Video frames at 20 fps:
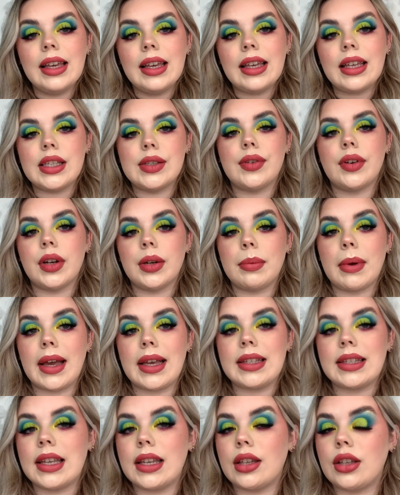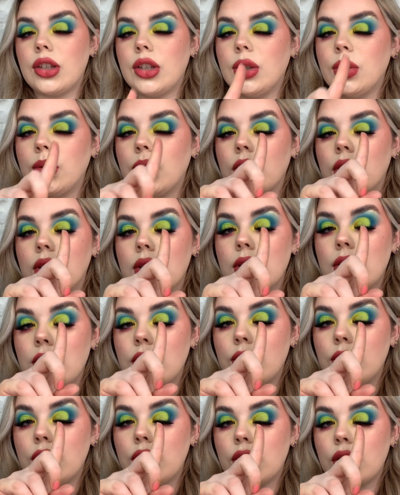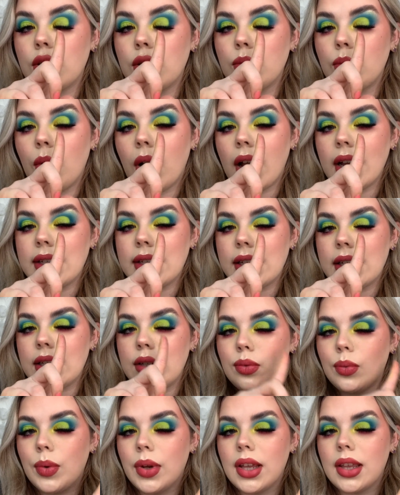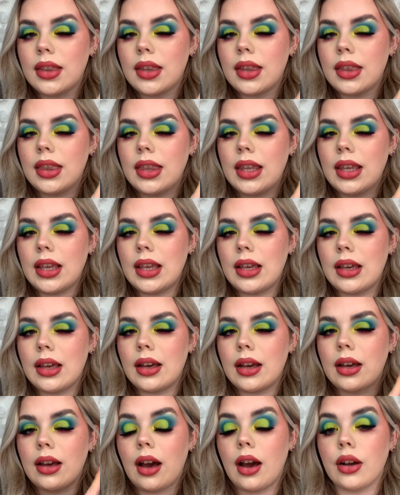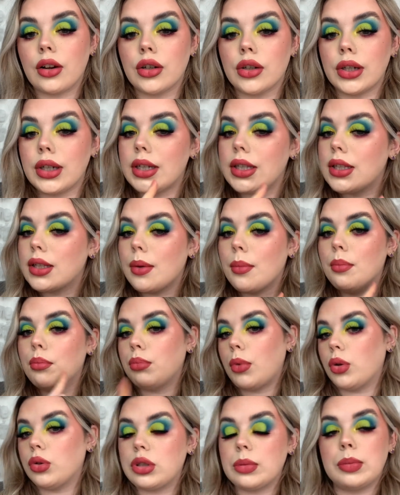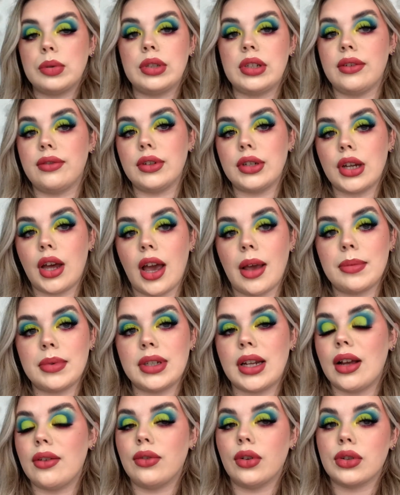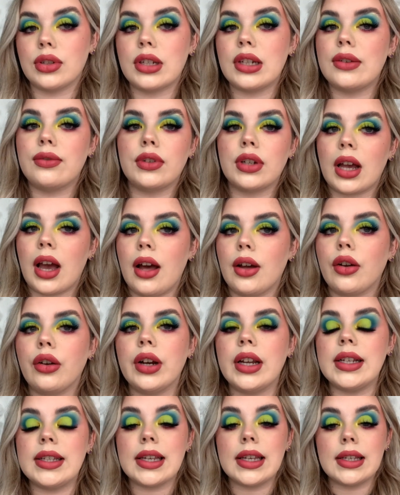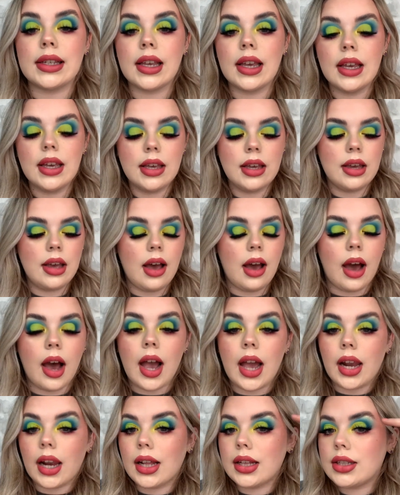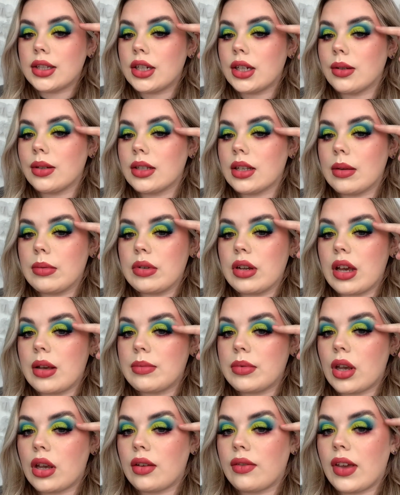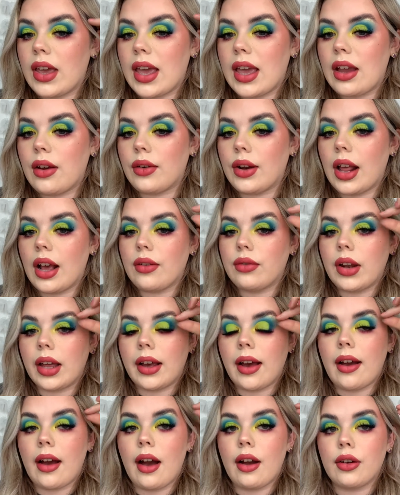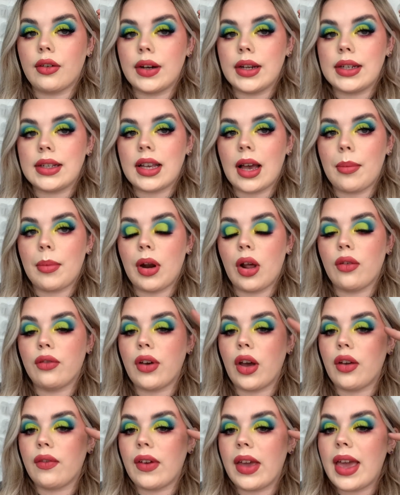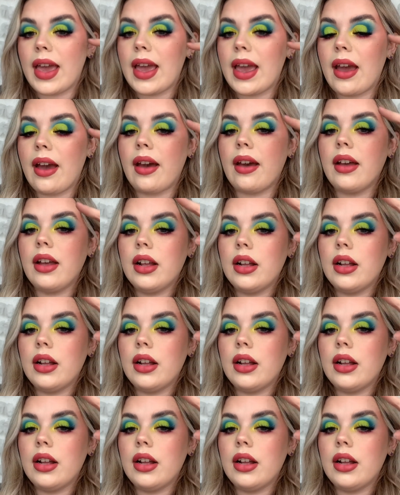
is very basic. You could do what I did with the cut crease multiple different times and have lots of different cut creases. I like to do it sometimes over here and have like a cut crease coming off over here.